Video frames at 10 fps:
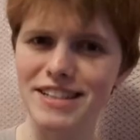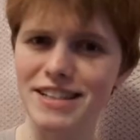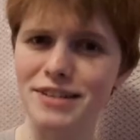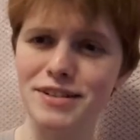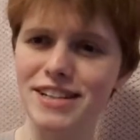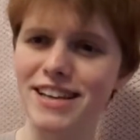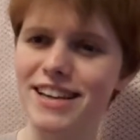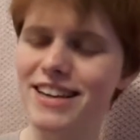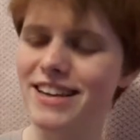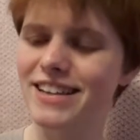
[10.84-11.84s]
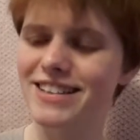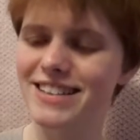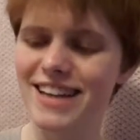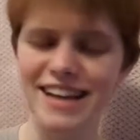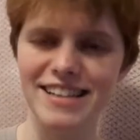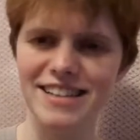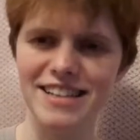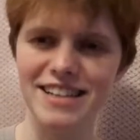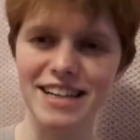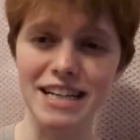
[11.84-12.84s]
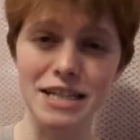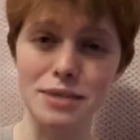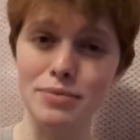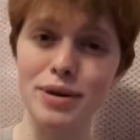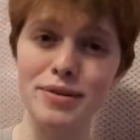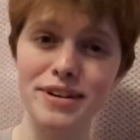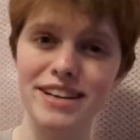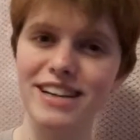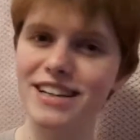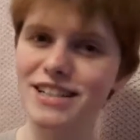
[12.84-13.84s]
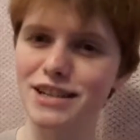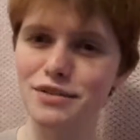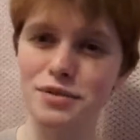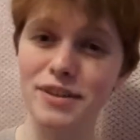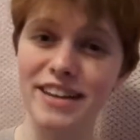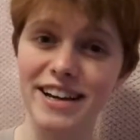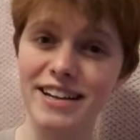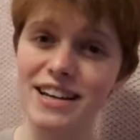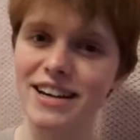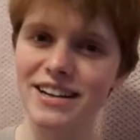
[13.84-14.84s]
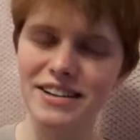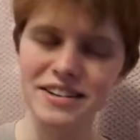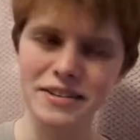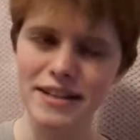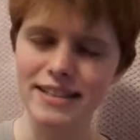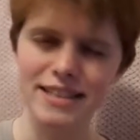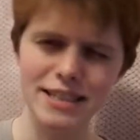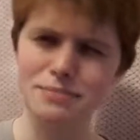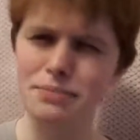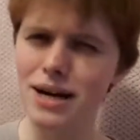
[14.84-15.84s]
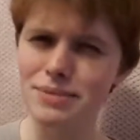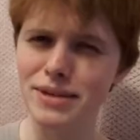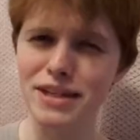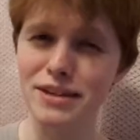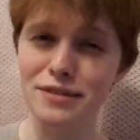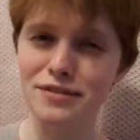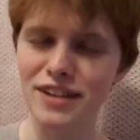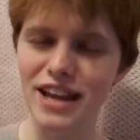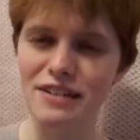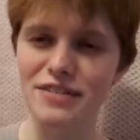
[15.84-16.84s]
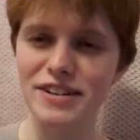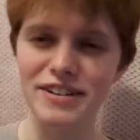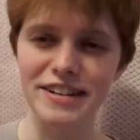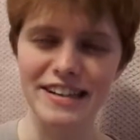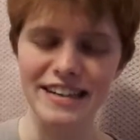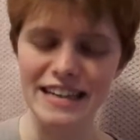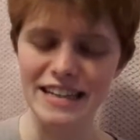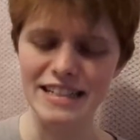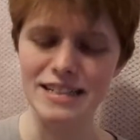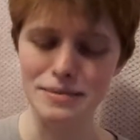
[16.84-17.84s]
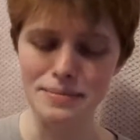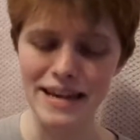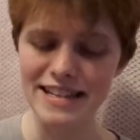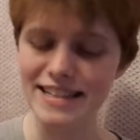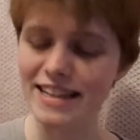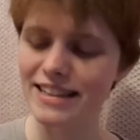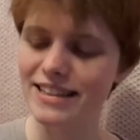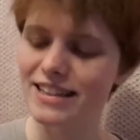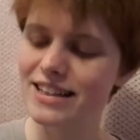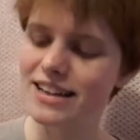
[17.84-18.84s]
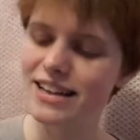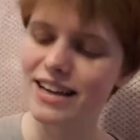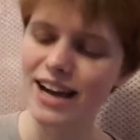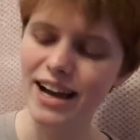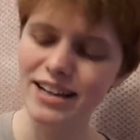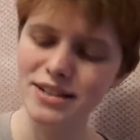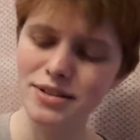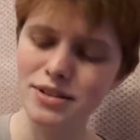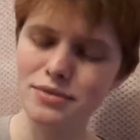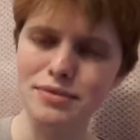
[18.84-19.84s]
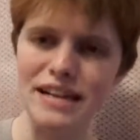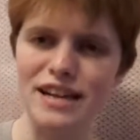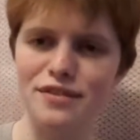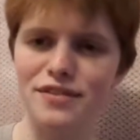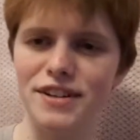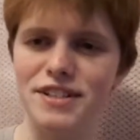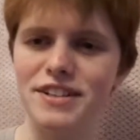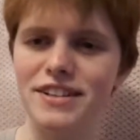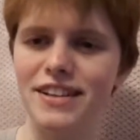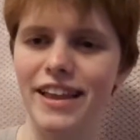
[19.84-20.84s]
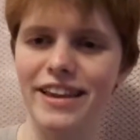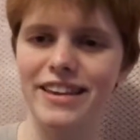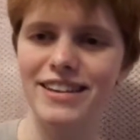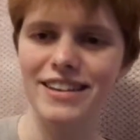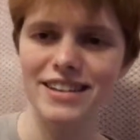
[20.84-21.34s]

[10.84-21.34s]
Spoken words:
it sounds like. It tastes like smoke, so if you want that nice barbecue flavor, it's amazing. And it's also really efficient. Like,